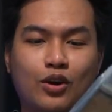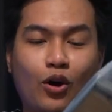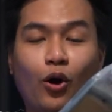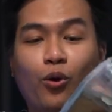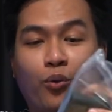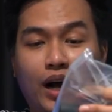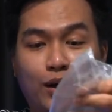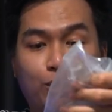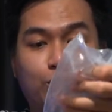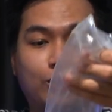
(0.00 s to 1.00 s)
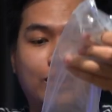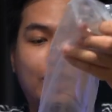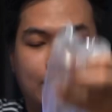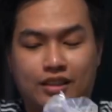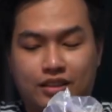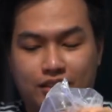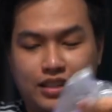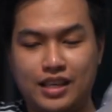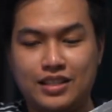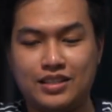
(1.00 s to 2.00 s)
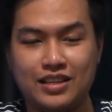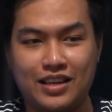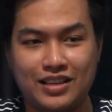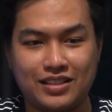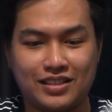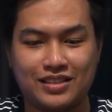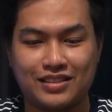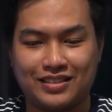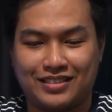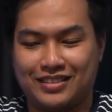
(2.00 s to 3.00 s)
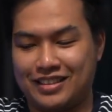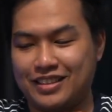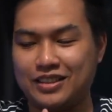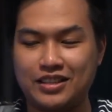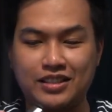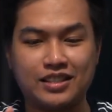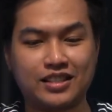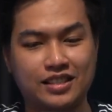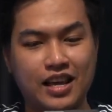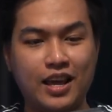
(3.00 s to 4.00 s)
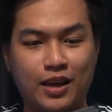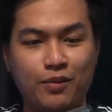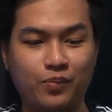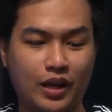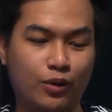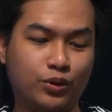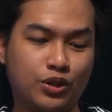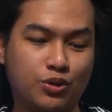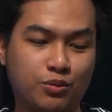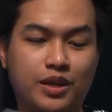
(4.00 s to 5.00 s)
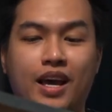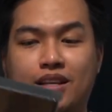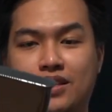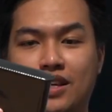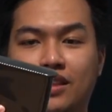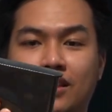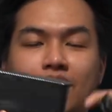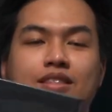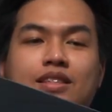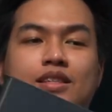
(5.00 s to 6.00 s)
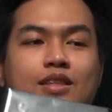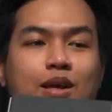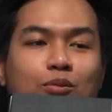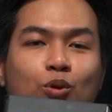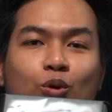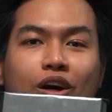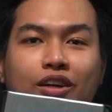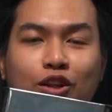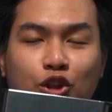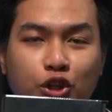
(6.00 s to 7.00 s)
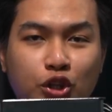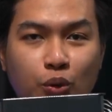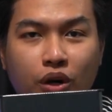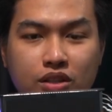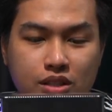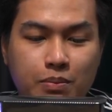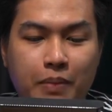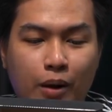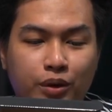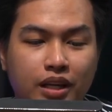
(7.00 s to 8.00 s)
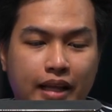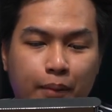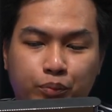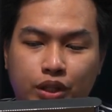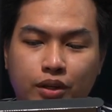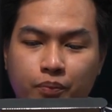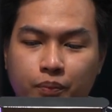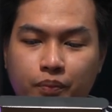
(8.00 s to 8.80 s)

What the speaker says: oh wow, this is the same, I would assure, yes, it is the same 230 watts power adapter.